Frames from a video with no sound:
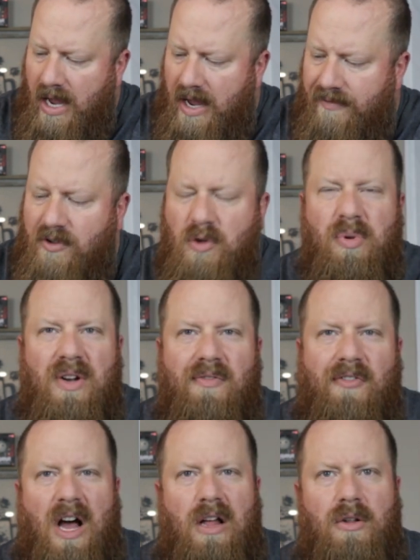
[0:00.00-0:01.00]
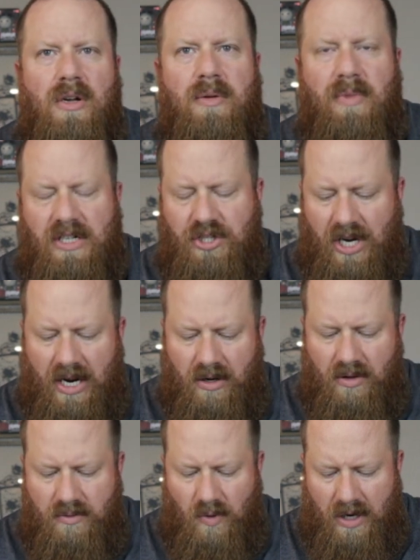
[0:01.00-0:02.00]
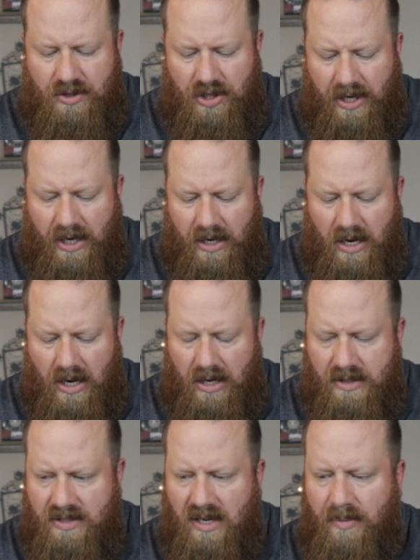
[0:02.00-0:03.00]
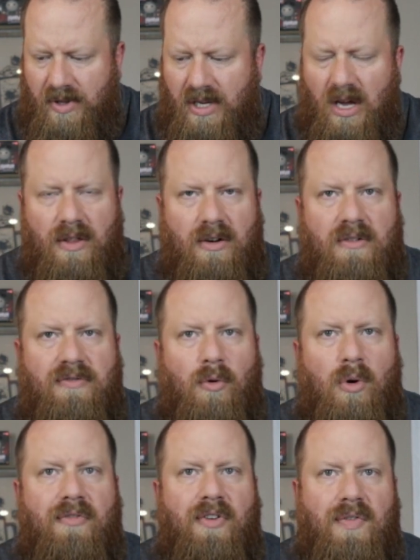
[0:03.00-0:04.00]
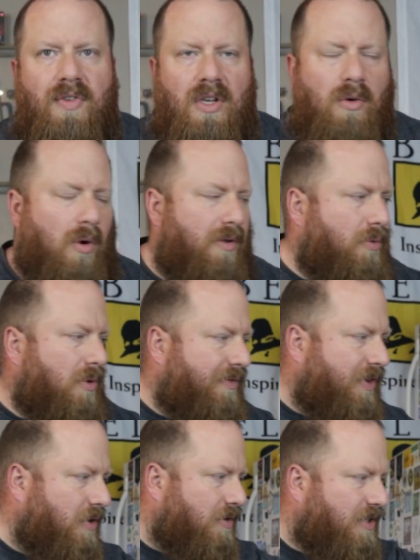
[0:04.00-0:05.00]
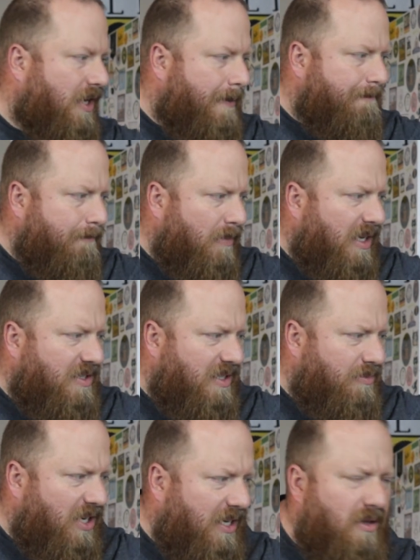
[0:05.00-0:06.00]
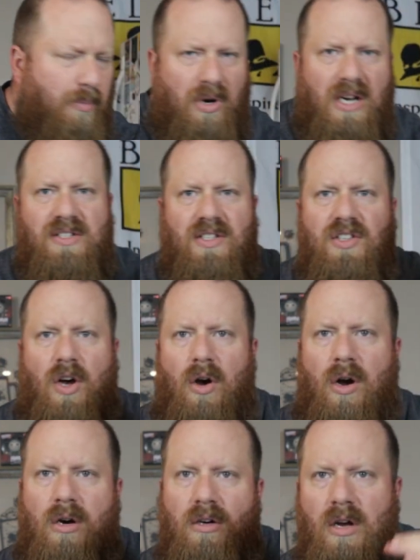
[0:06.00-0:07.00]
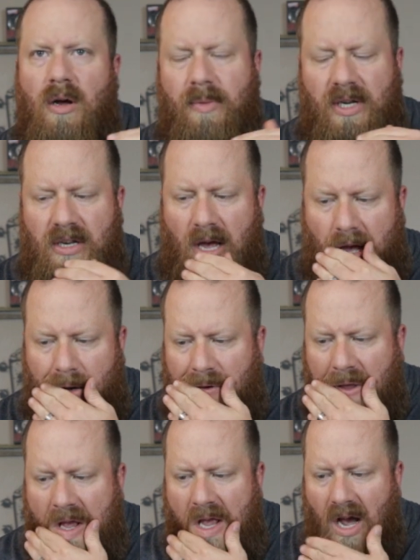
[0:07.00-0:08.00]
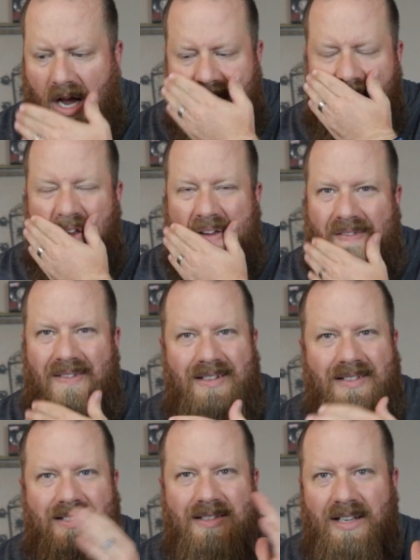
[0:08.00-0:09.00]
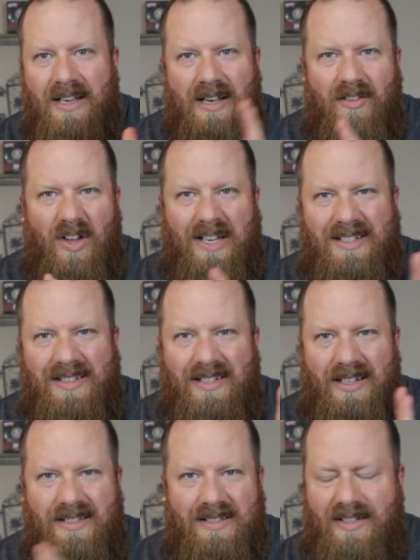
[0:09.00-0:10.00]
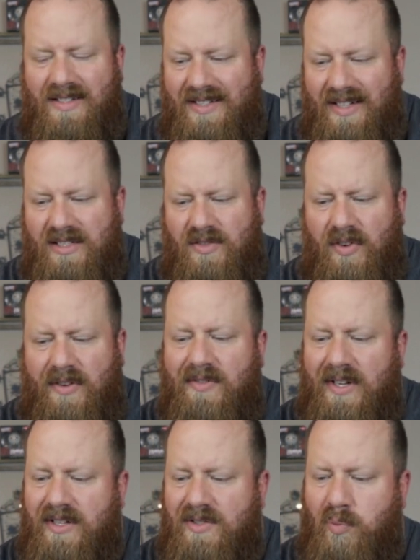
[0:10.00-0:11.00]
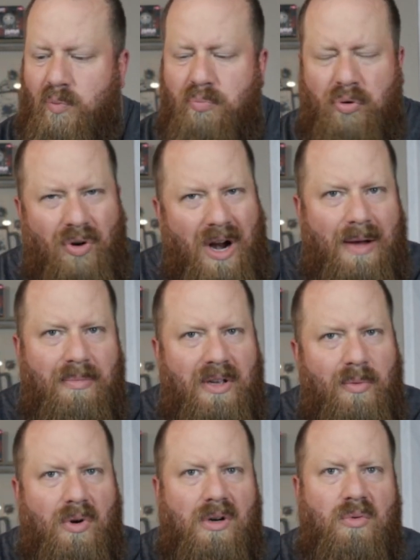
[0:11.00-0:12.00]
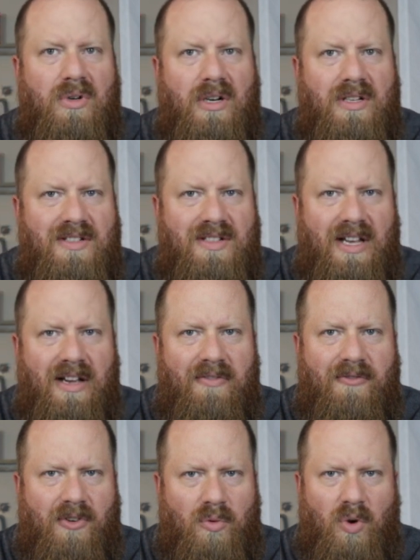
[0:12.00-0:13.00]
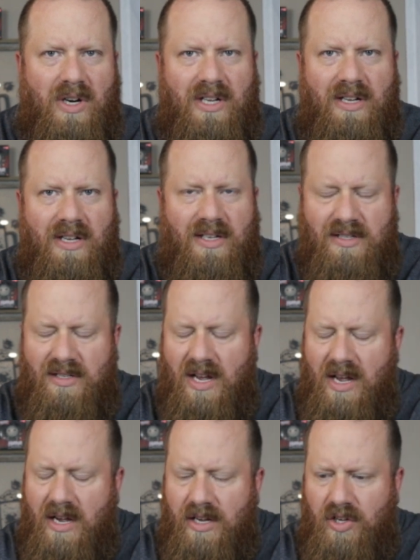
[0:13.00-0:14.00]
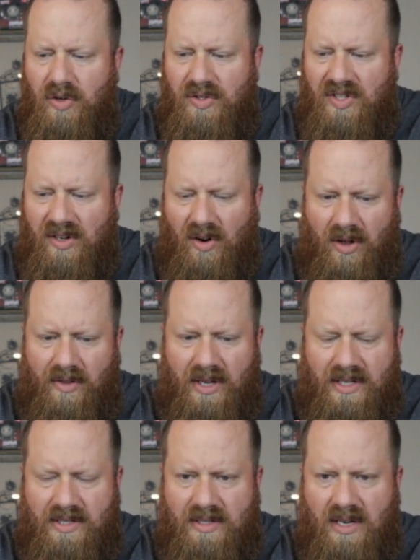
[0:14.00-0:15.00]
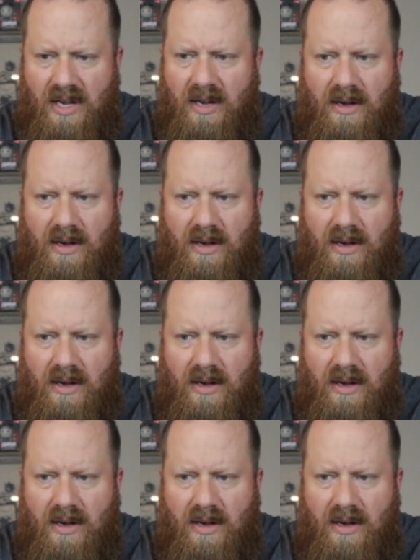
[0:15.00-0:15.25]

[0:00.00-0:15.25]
If you've been following my channel and watching uh, some of the other 450 North reviews, it seems like the prices are coming down. I think this like six to six fifty is probably where we're gonna see it for what it is, using all this.